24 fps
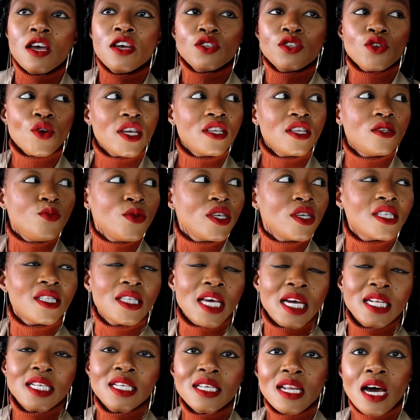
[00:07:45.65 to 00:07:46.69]
So it means
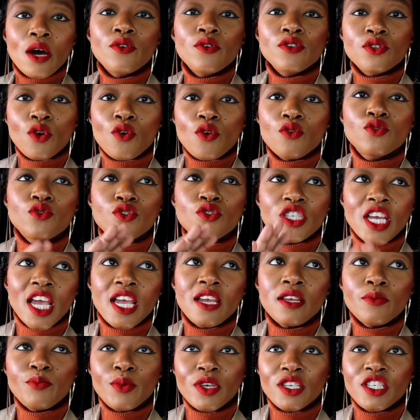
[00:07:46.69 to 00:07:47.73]
that now it's going to
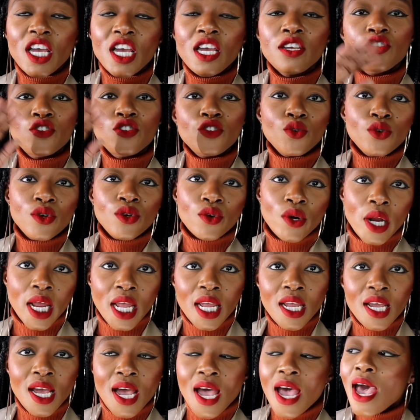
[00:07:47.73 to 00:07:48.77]
be changed to
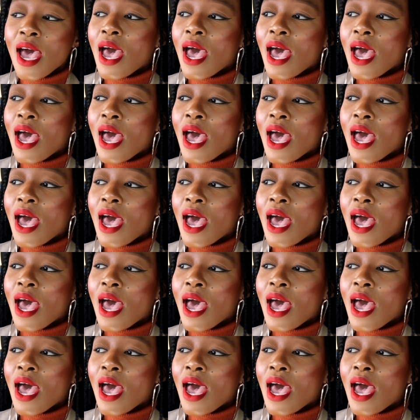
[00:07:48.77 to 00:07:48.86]
gray,